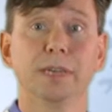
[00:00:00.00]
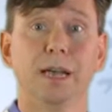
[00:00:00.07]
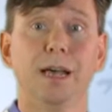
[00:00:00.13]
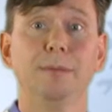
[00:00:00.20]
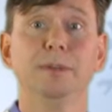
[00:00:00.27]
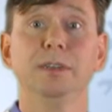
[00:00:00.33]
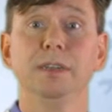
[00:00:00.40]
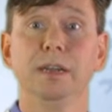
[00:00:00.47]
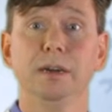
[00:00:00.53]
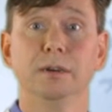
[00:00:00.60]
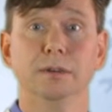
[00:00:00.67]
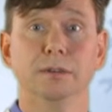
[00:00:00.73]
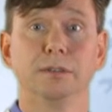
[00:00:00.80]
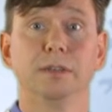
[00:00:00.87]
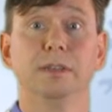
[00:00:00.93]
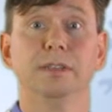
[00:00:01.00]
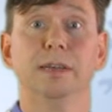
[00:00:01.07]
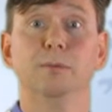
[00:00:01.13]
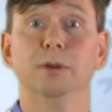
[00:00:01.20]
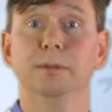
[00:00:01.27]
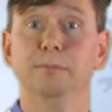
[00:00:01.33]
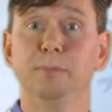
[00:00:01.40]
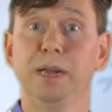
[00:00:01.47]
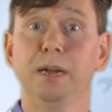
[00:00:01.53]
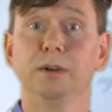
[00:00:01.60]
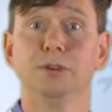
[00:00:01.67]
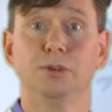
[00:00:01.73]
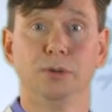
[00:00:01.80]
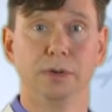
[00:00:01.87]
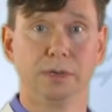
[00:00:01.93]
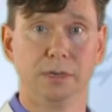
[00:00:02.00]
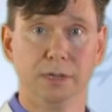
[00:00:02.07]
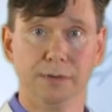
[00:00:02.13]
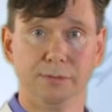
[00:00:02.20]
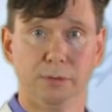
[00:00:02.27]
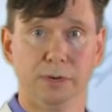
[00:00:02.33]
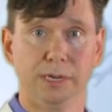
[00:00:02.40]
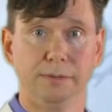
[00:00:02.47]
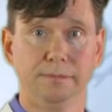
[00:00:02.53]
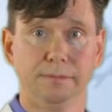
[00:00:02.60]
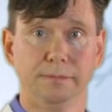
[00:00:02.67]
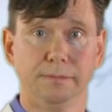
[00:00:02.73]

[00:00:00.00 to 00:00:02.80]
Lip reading: common errors that would impair drug delivery.